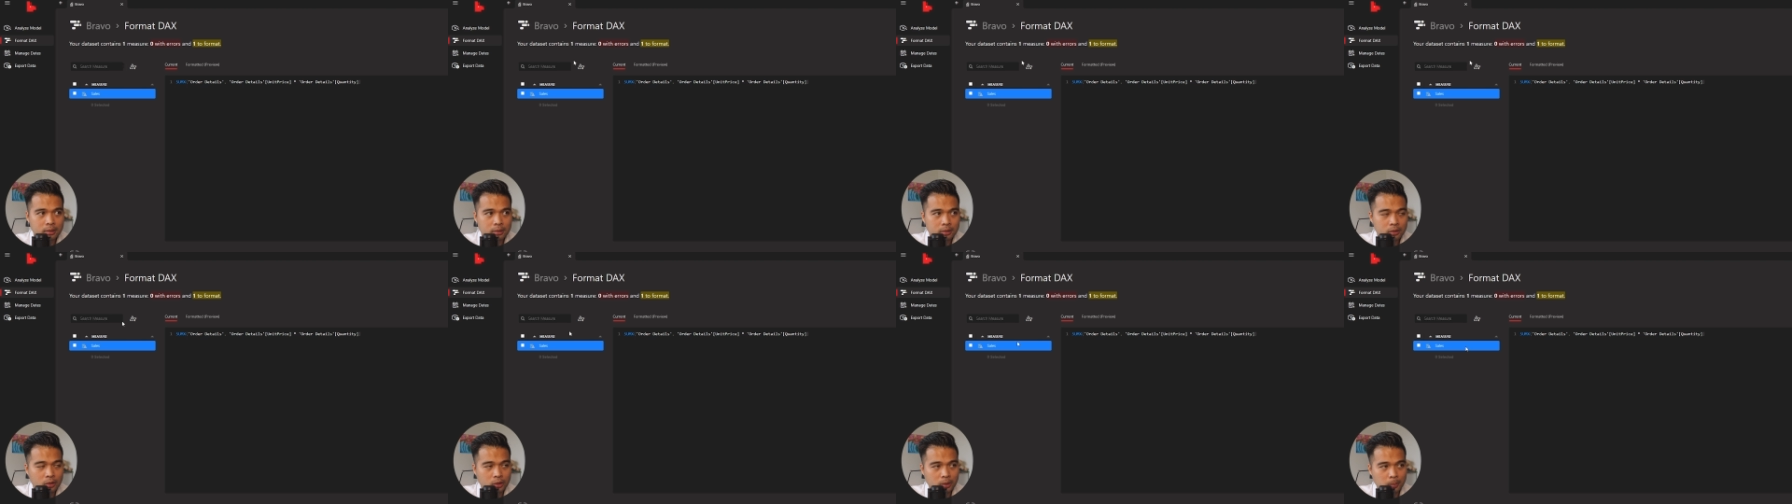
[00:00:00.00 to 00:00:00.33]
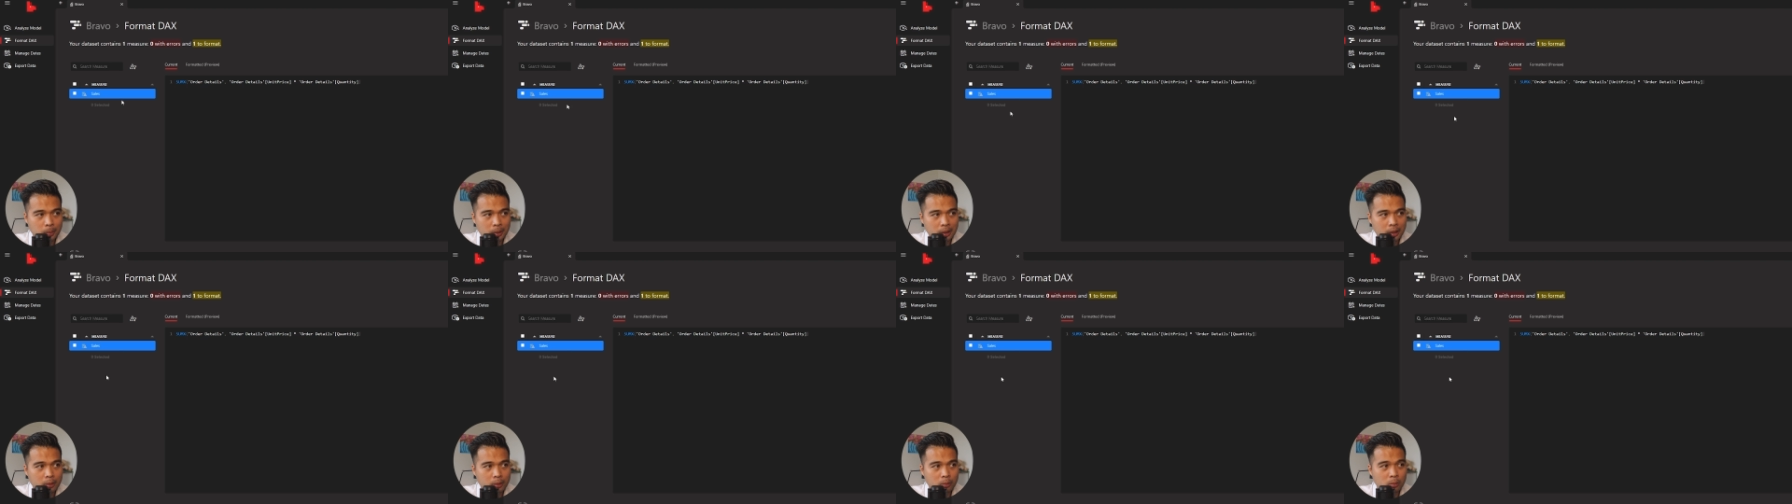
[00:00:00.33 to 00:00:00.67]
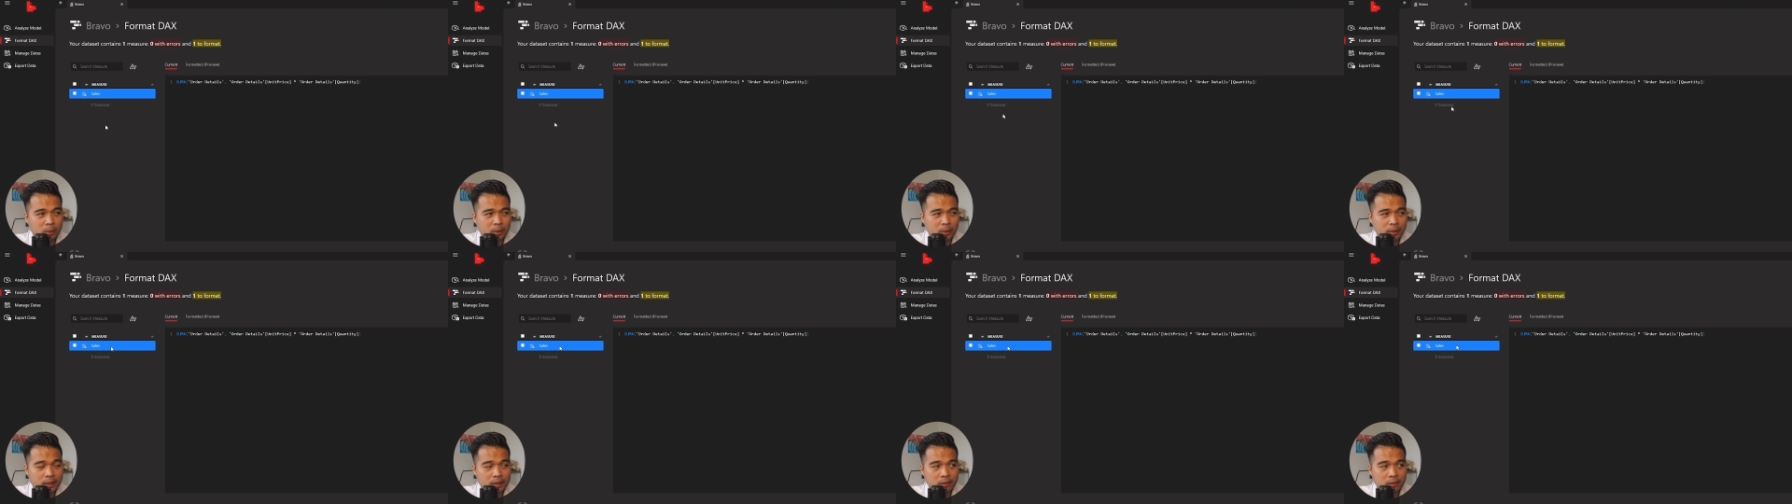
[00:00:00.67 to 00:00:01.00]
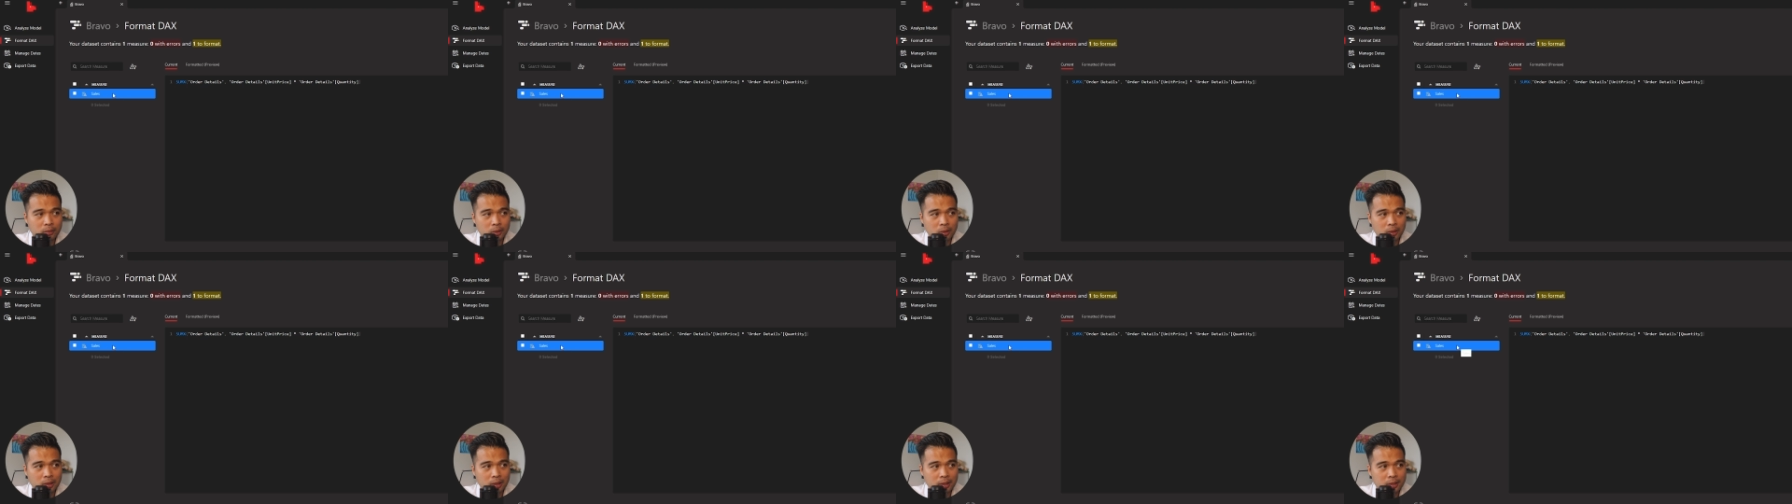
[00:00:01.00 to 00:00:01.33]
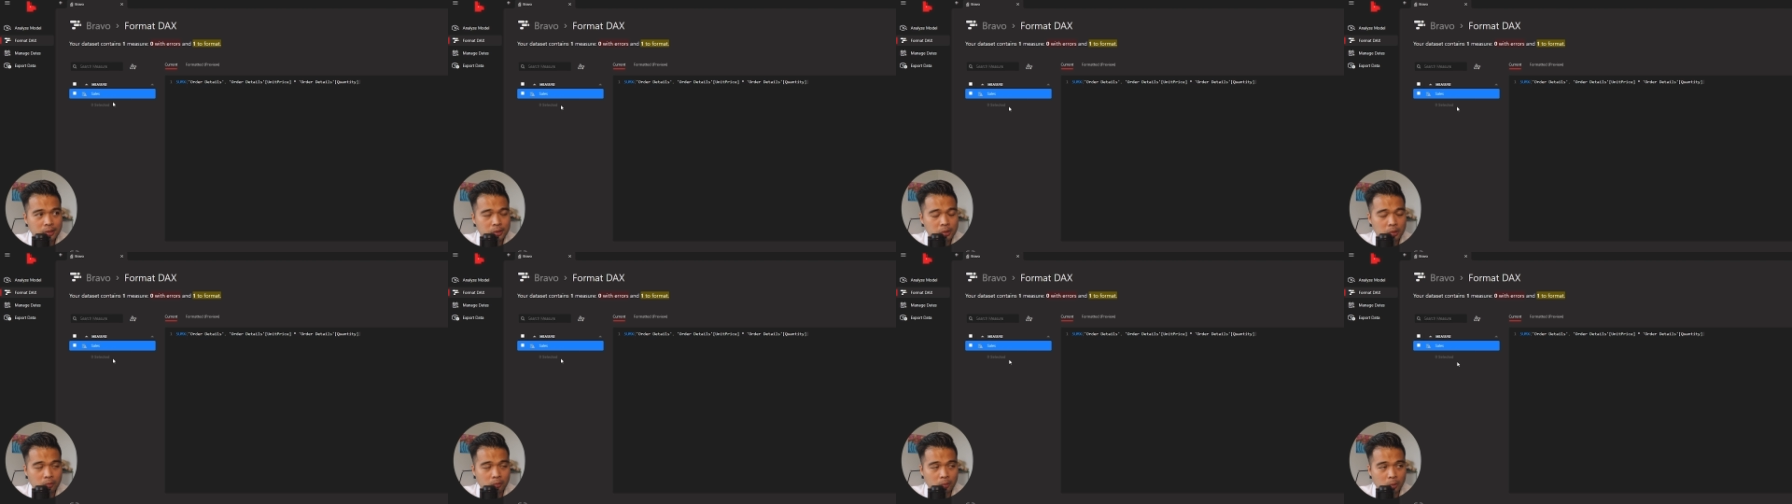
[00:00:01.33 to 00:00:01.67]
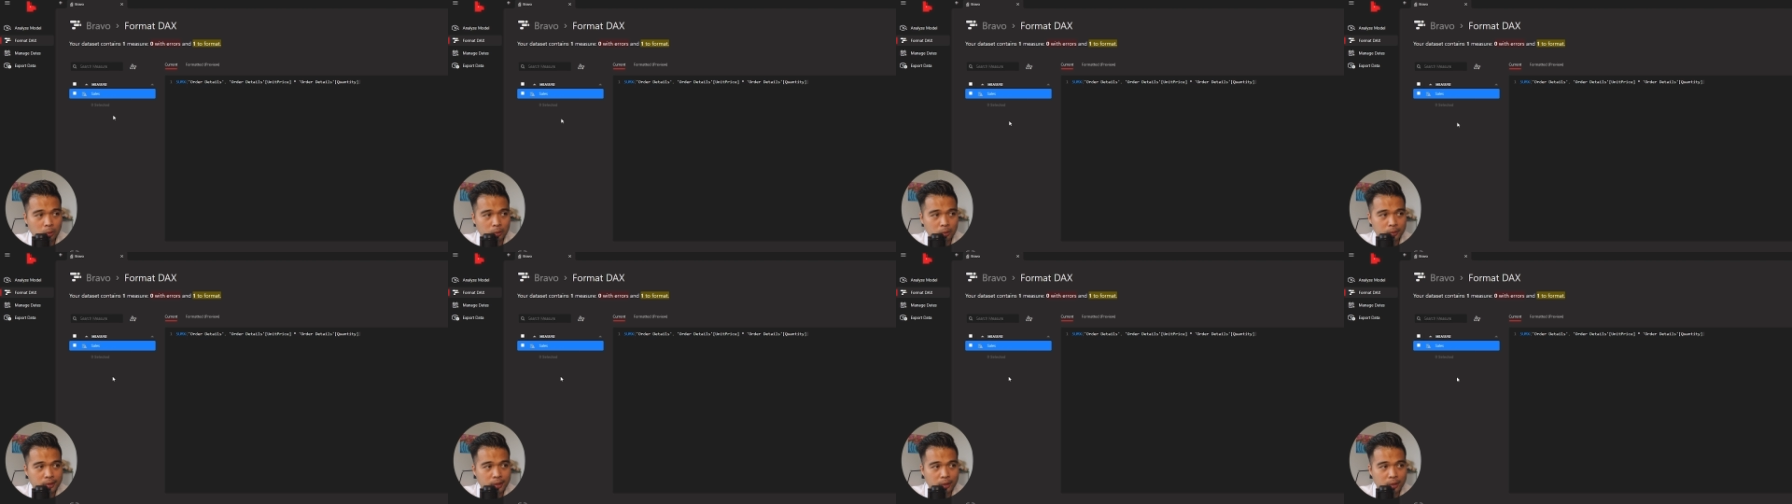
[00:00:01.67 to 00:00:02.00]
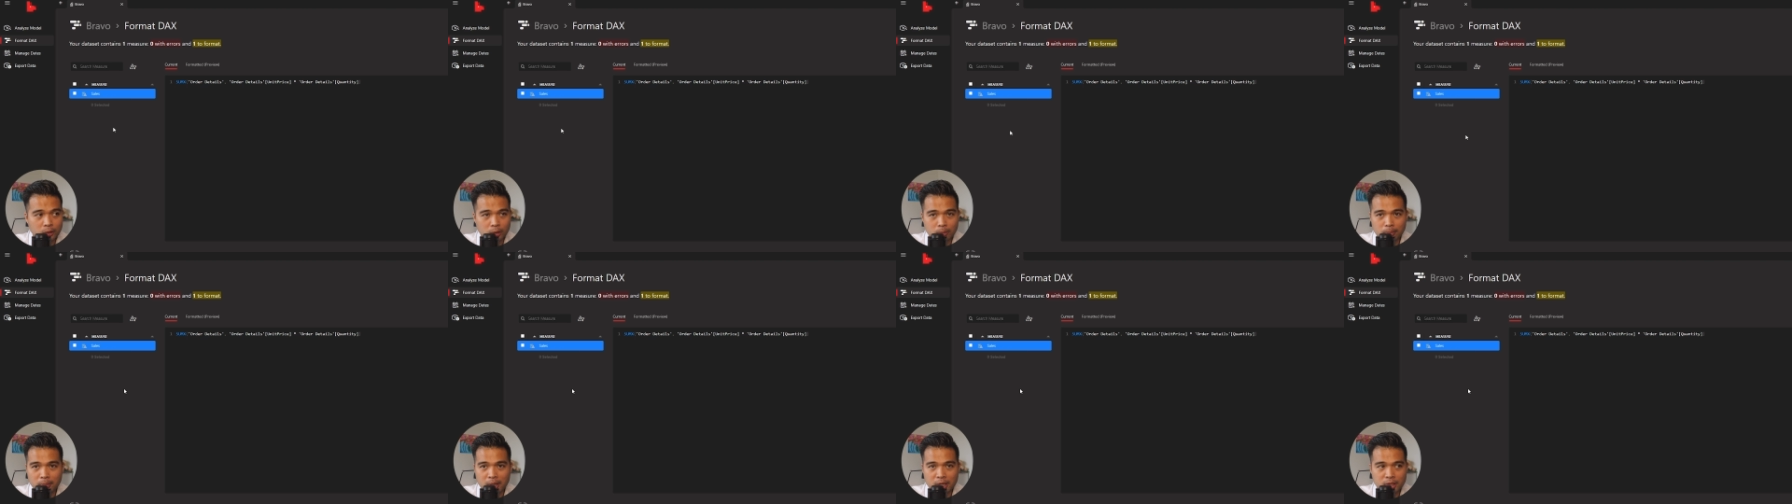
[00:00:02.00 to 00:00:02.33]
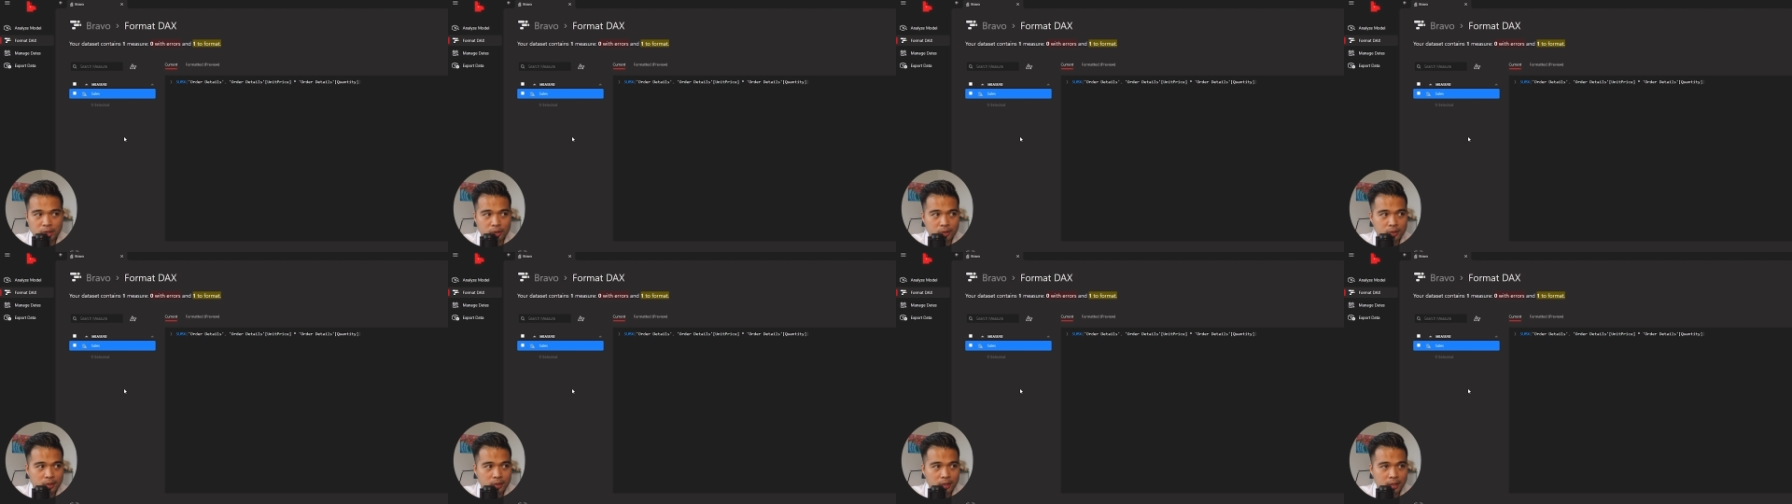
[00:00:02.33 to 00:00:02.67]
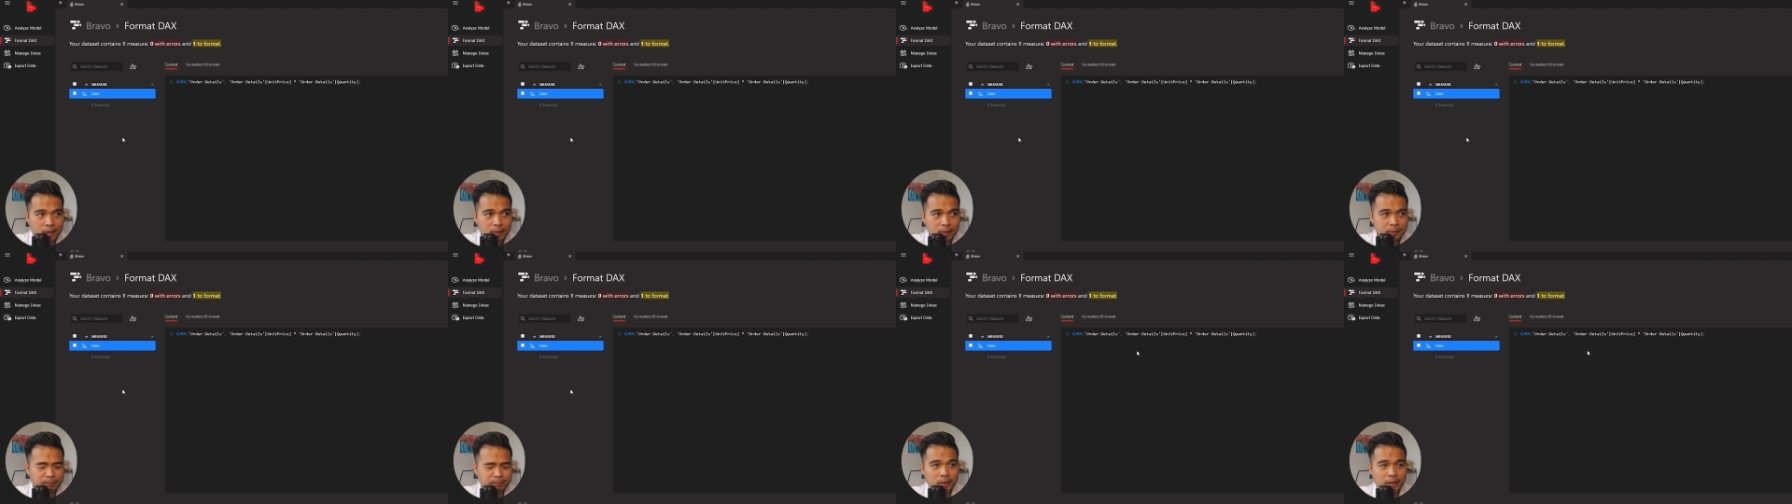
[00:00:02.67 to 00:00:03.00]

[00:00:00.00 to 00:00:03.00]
So typically it will give you a list of all the other measures here.